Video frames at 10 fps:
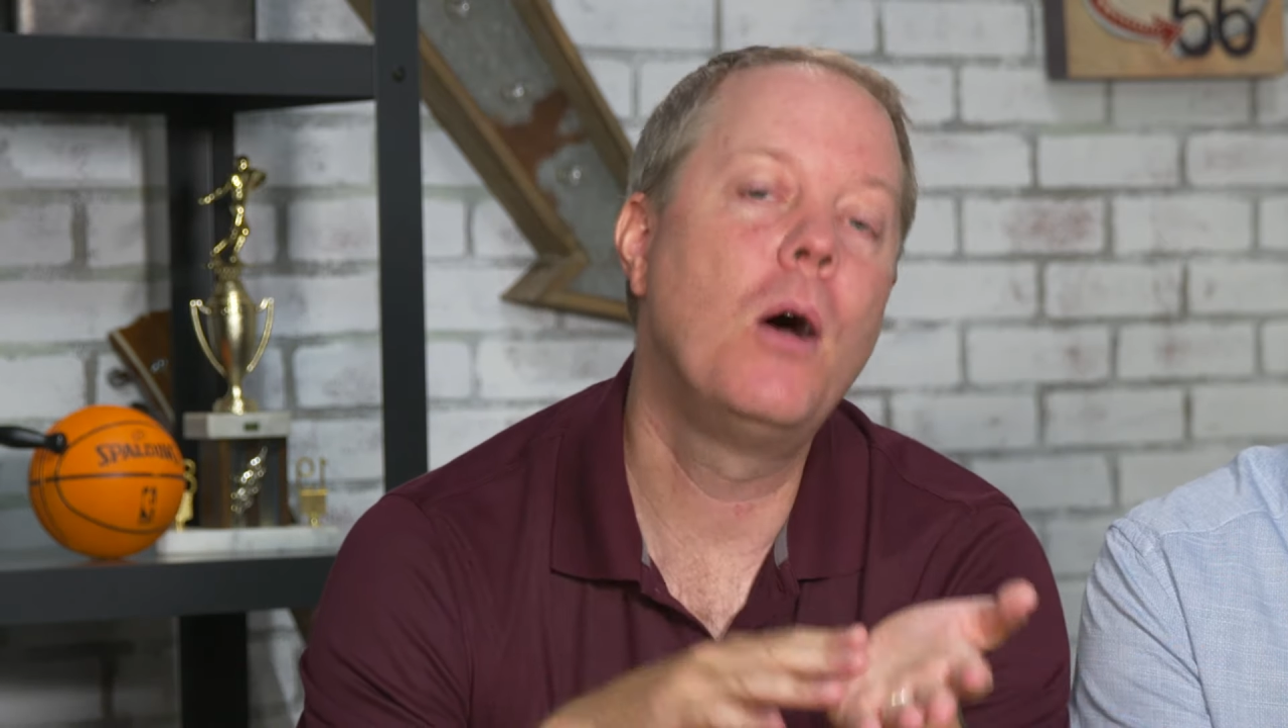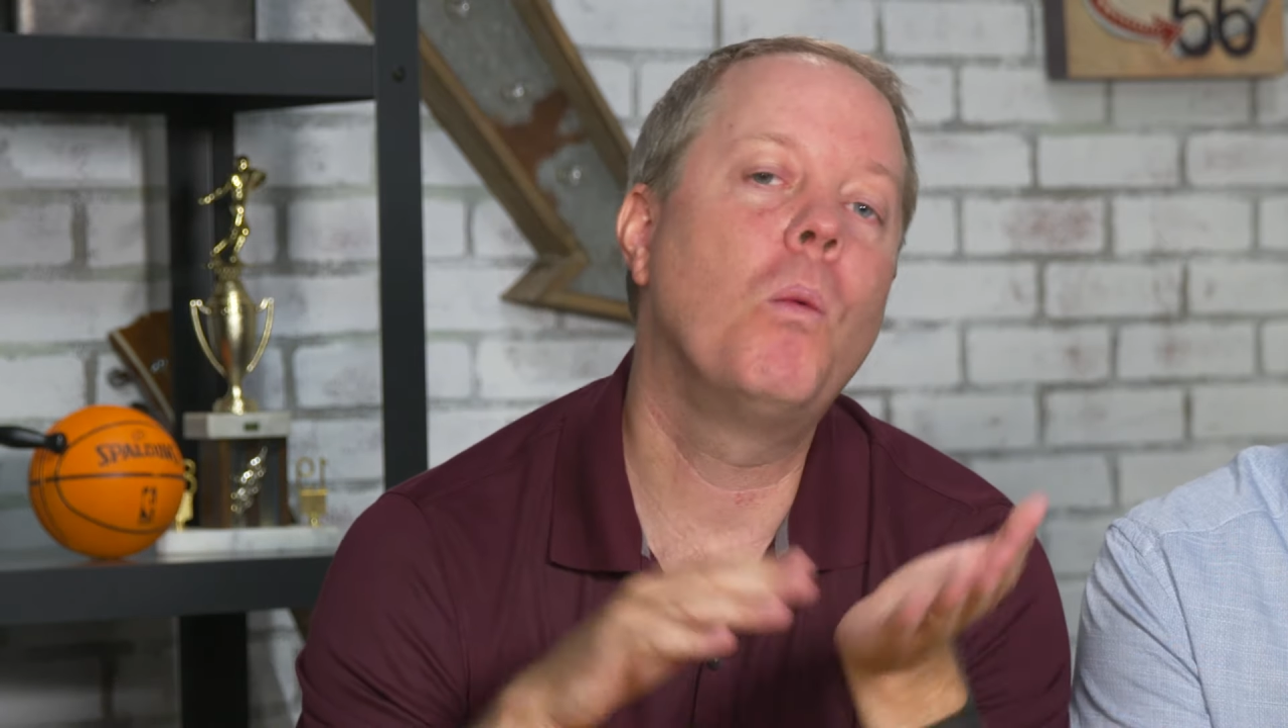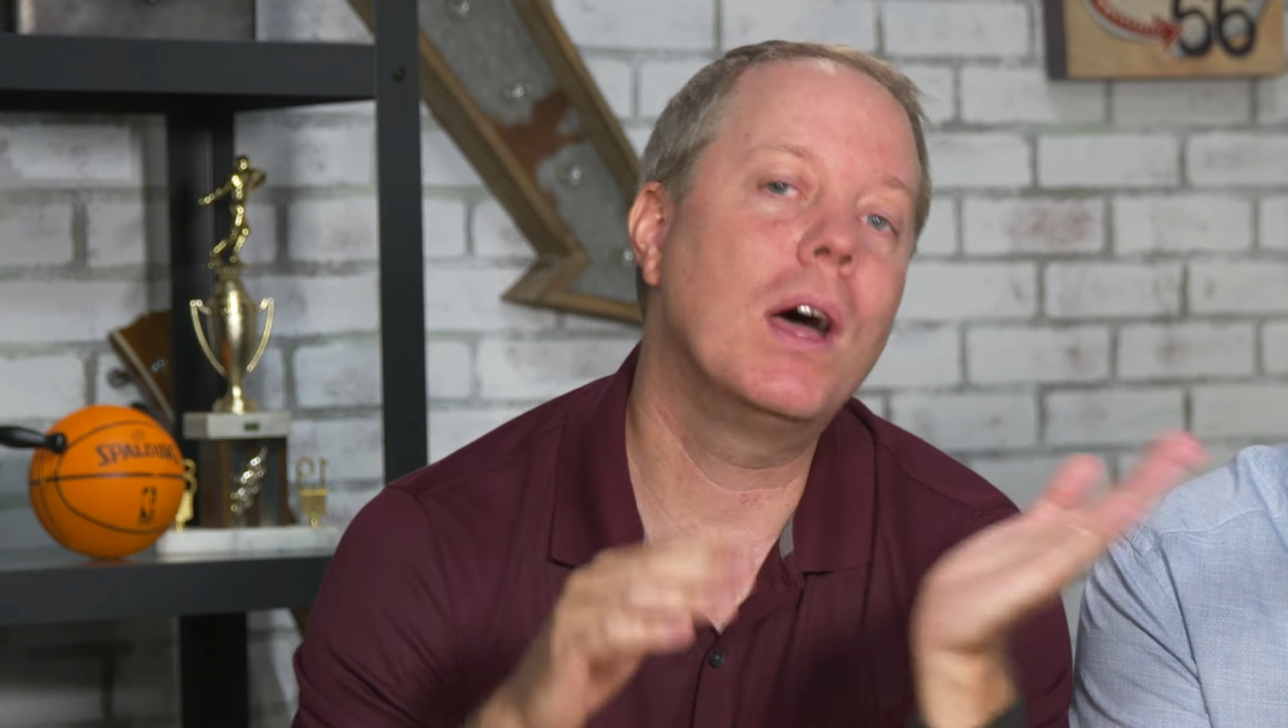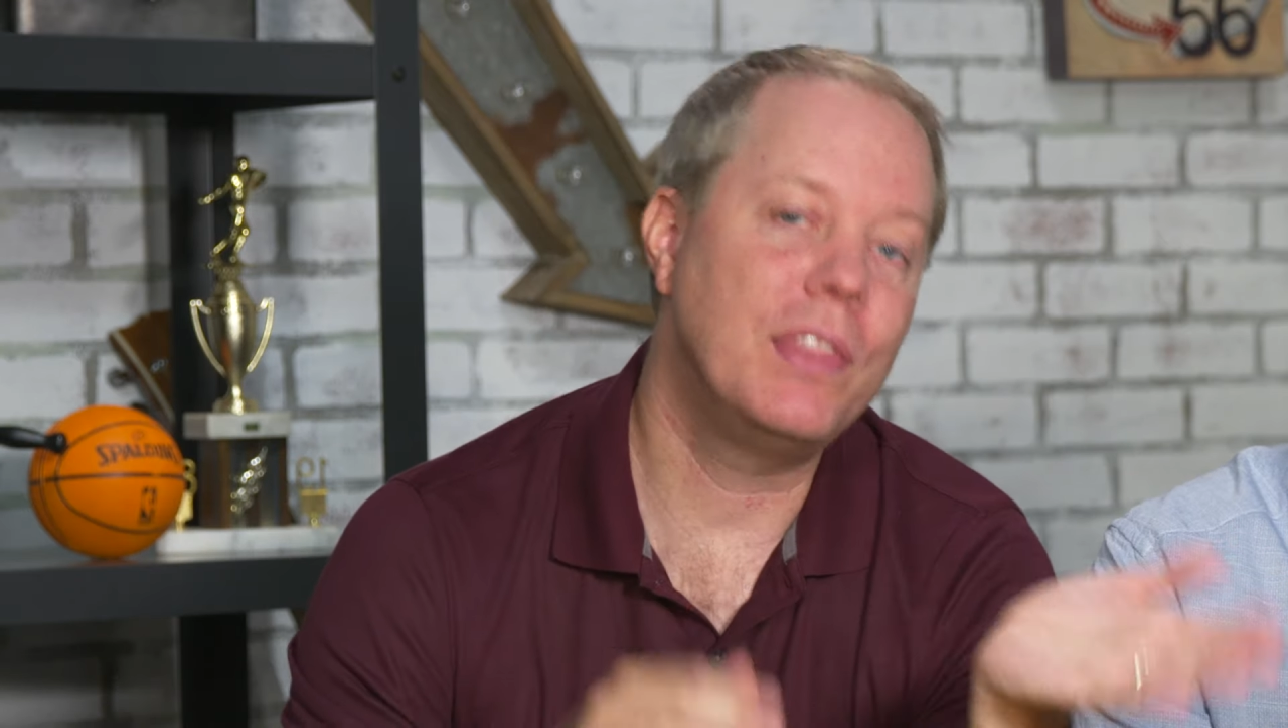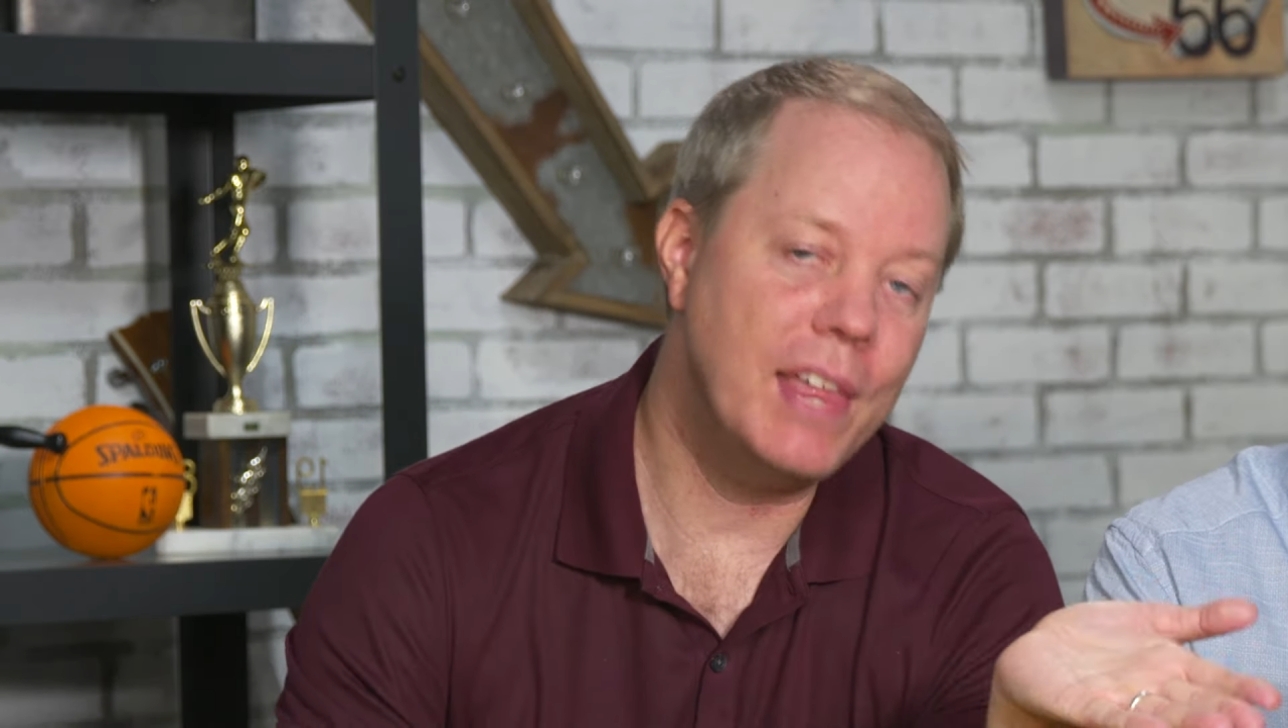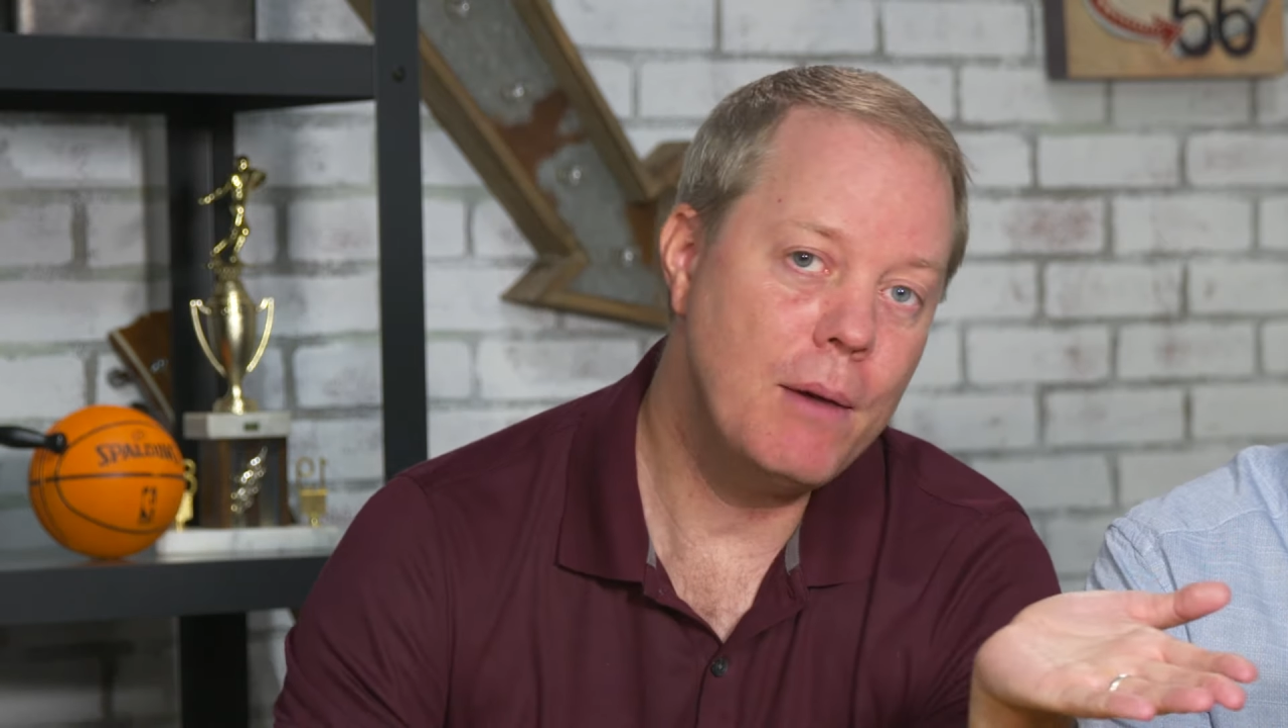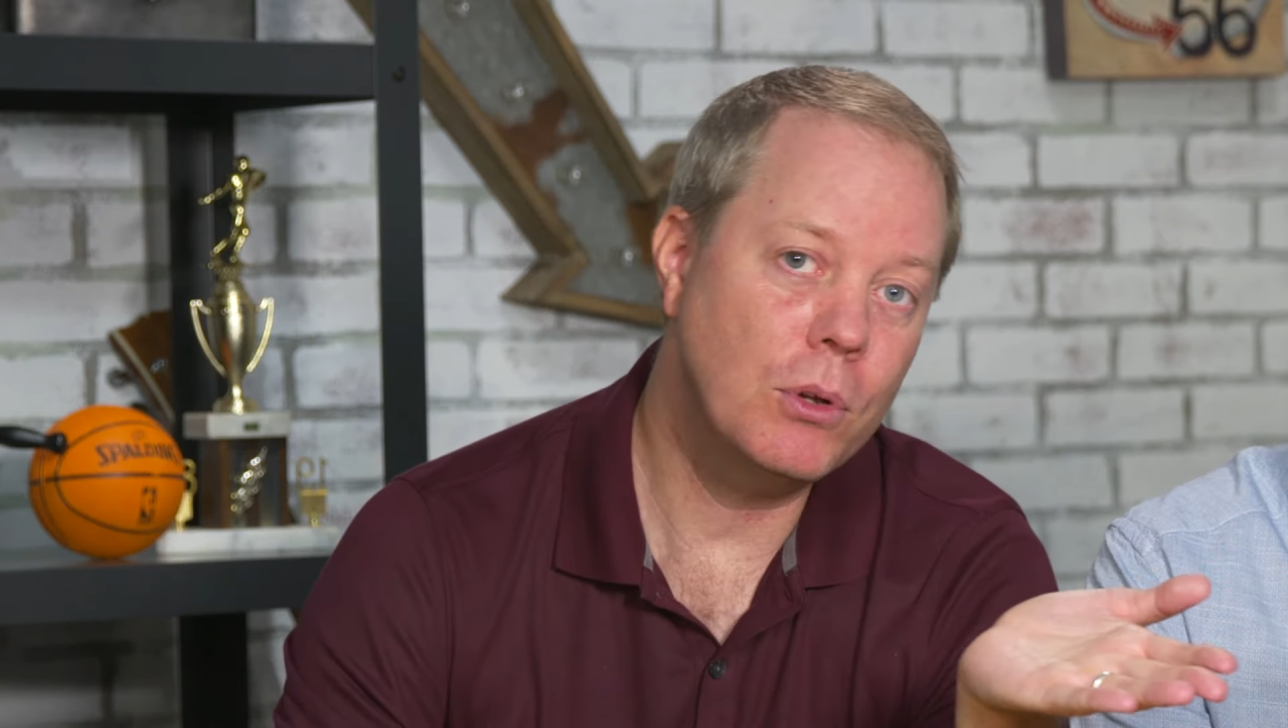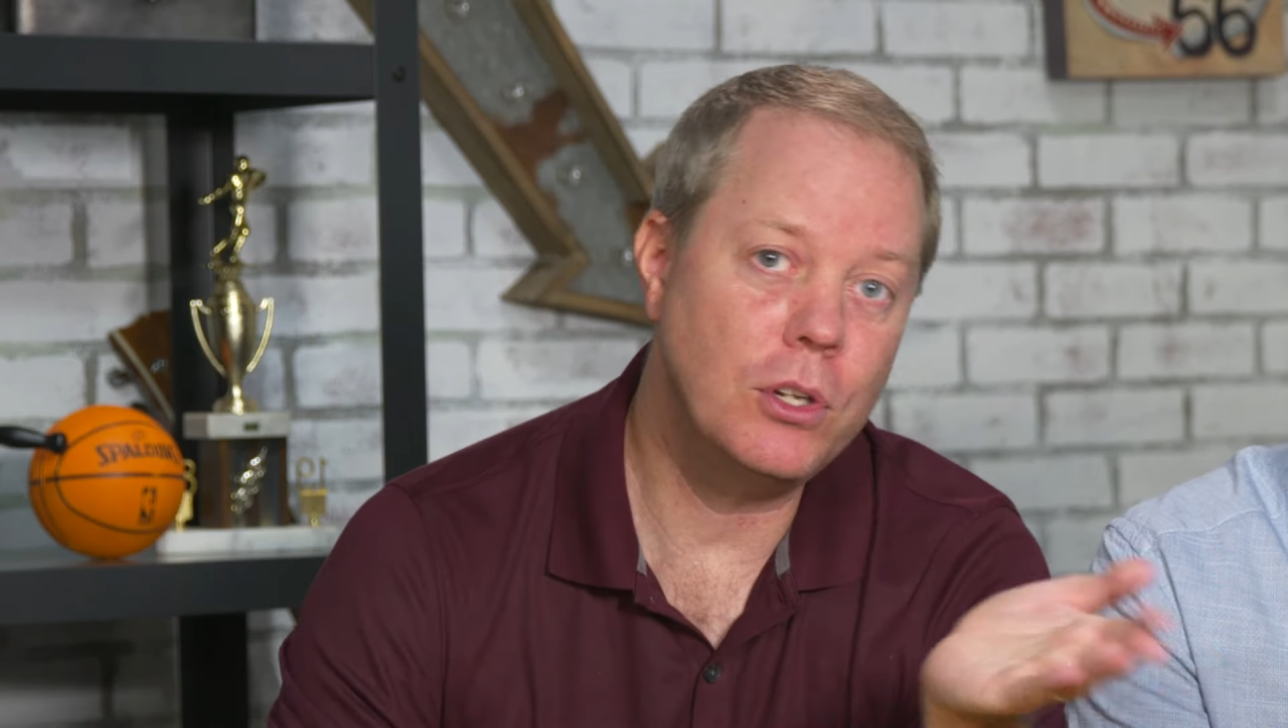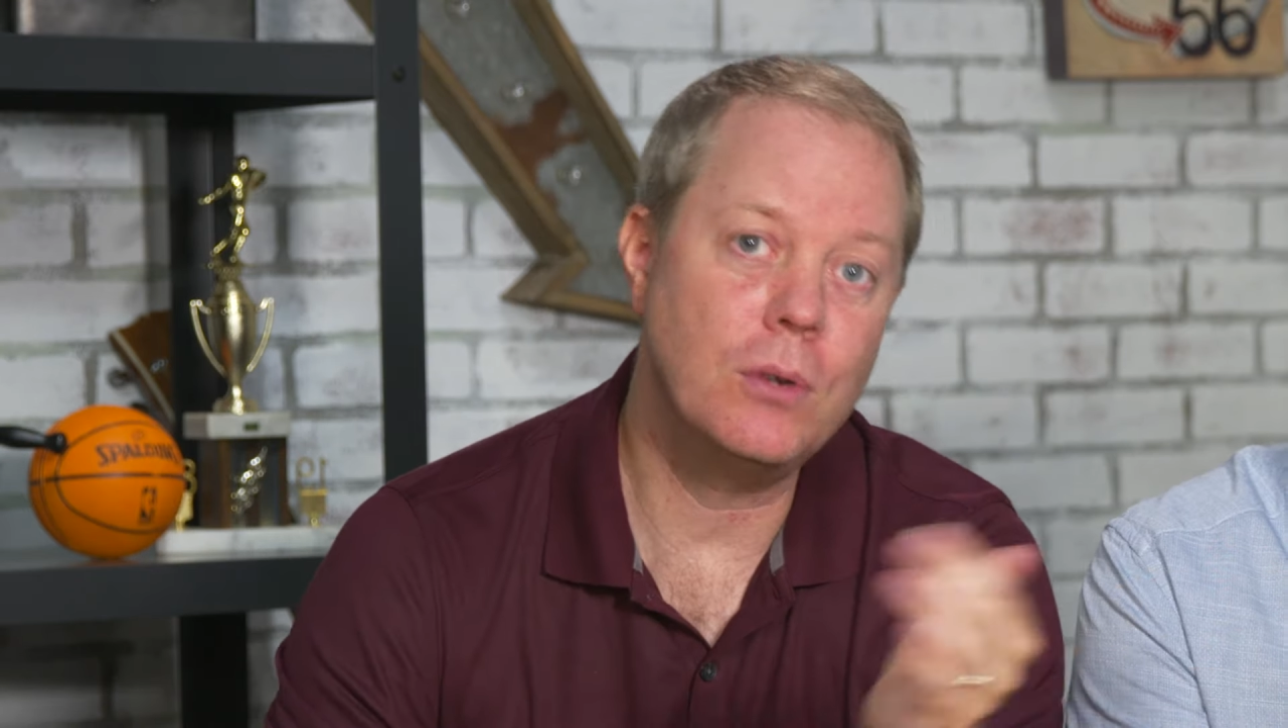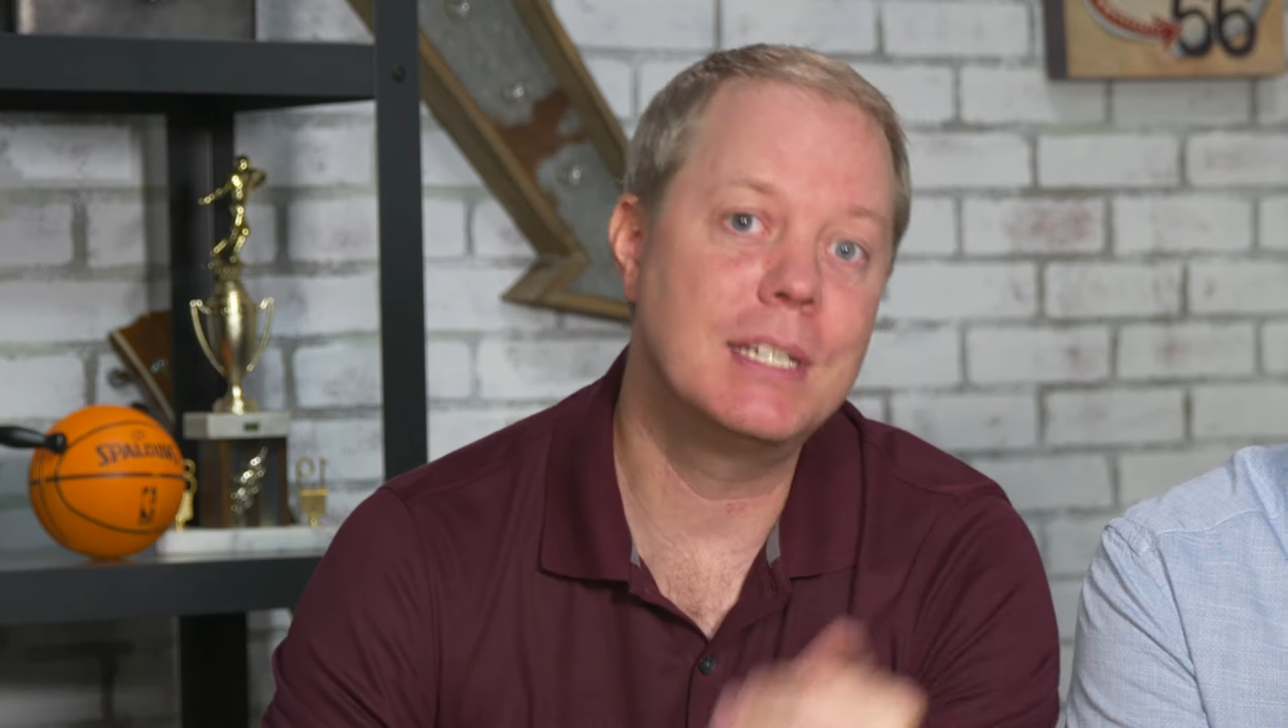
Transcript: what they will do